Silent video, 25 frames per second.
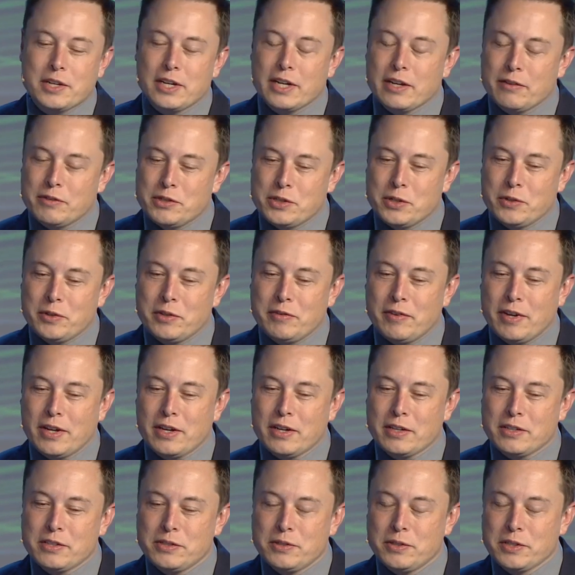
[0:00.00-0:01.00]
I was going to give
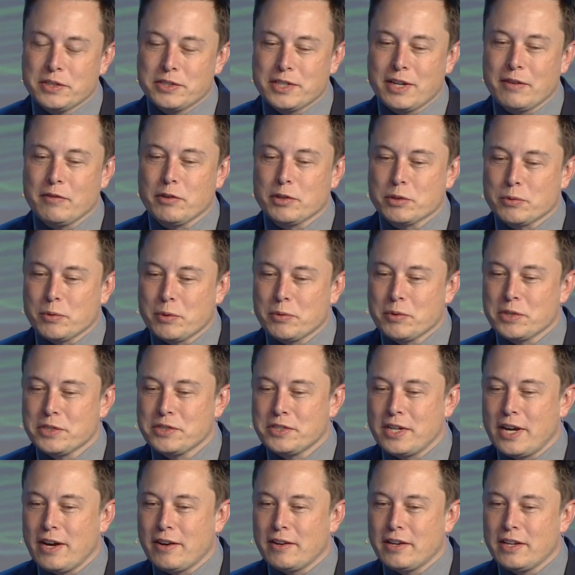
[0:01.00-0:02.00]
two examples. One
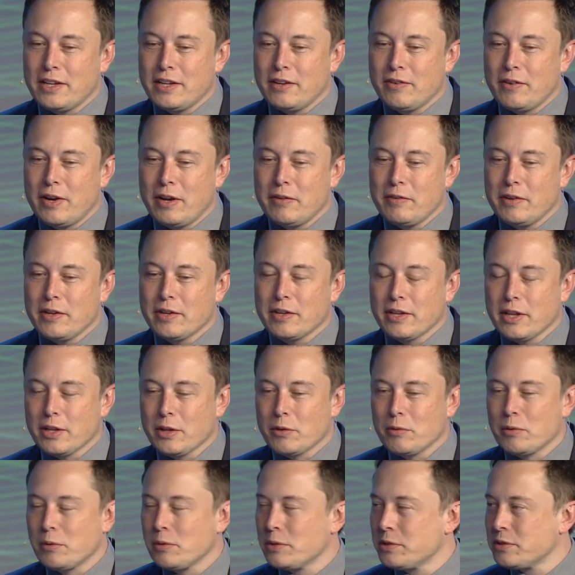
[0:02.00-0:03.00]
was Saudi Arabia,
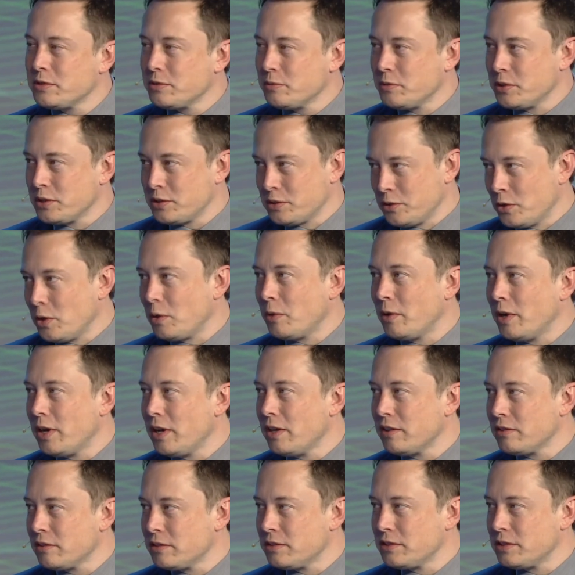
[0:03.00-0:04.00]
another one was
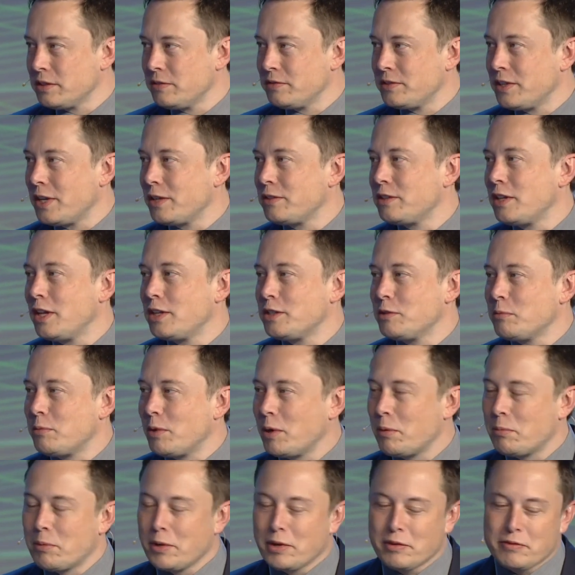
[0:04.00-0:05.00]
Norway, because it seems that that's
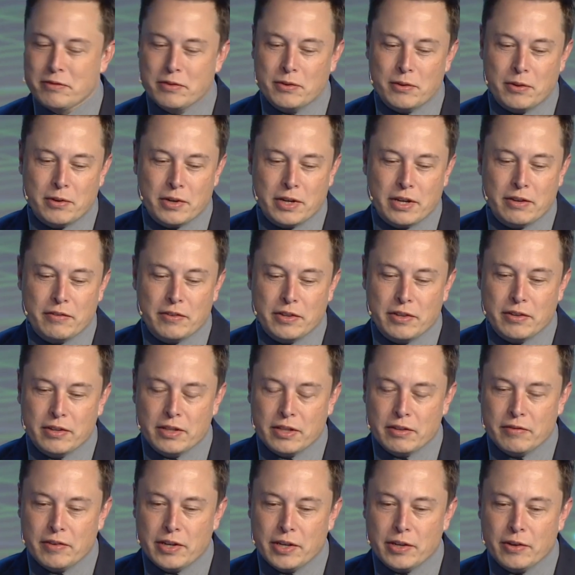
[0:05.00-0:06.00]
appropriate for given
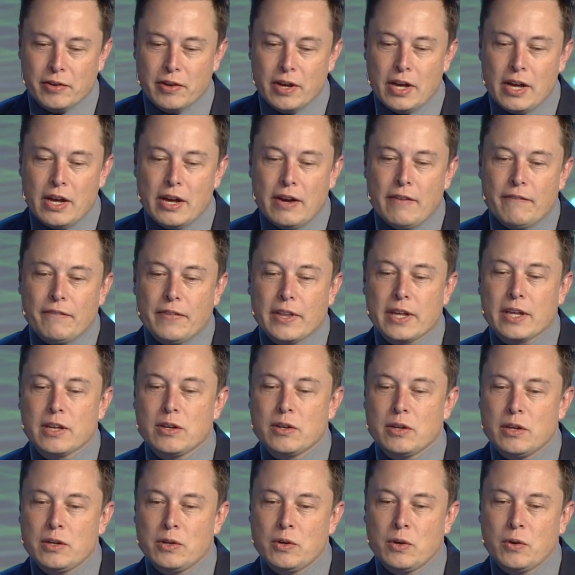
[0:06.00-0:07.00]
the venue.
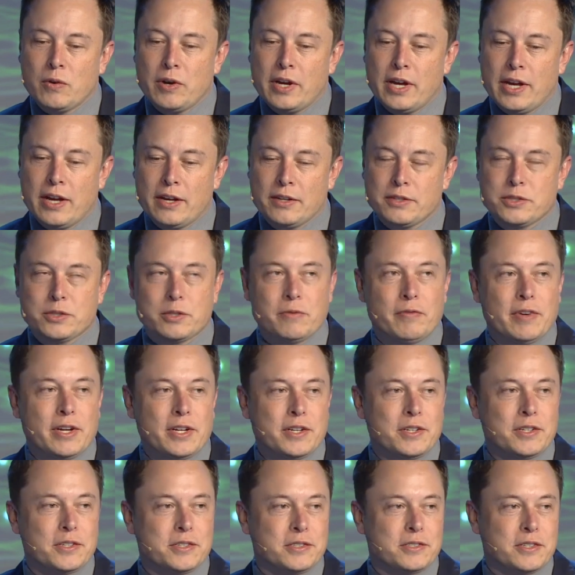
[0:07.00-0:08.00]
Norway has
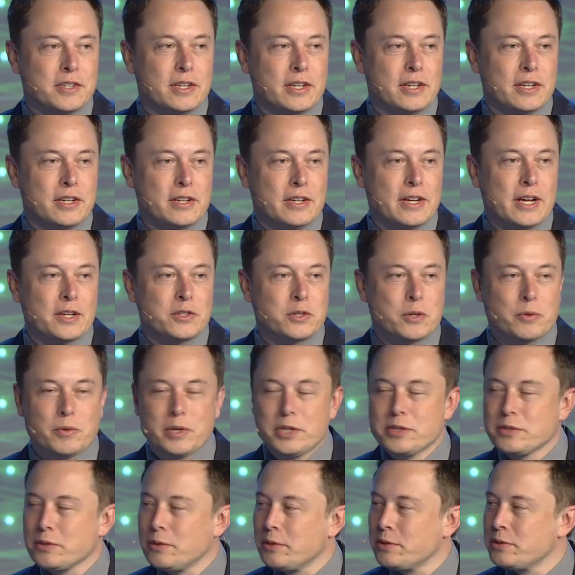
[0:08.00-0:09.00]
tremendous
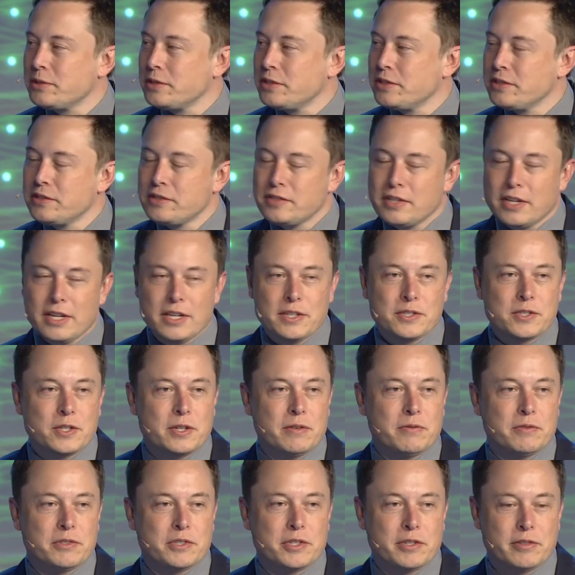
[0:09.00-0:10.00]
natural resources in
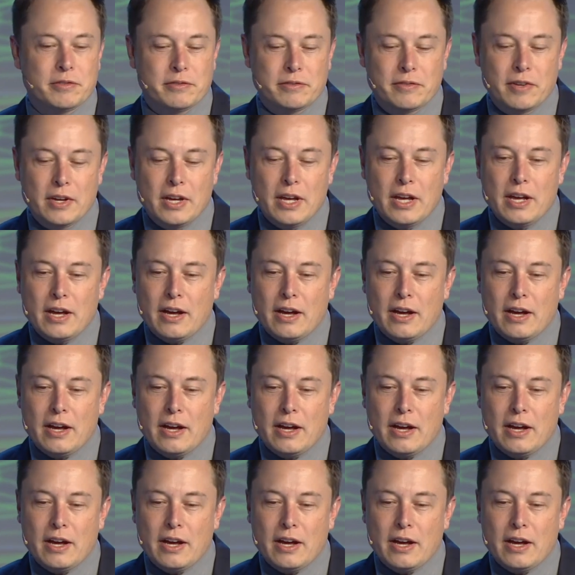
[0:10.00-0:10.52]
terms of